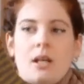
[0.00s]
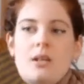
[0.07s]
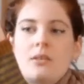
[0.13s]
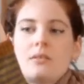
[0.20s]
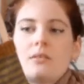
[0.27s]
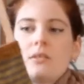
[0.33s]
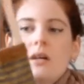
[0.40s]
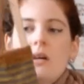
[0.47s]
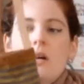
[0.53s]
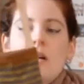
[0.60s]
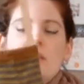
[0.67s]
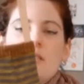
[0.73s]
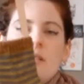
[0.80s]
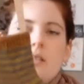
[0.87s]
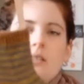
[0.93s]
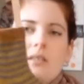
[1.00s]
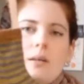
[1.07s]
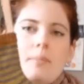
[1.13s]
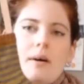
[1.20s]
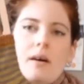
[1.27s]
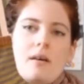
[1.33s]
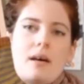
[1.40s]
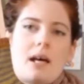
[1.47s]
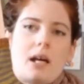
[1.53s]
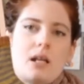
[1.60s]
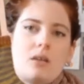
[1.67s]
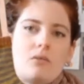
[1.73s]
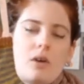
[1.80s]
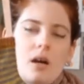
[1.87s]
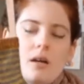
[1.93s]
So I did about 8
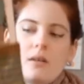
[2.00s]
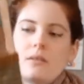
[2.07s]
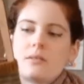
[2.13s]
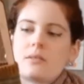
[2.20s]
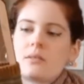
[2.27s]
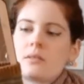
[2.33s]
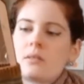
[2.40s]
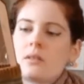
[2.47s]
rows,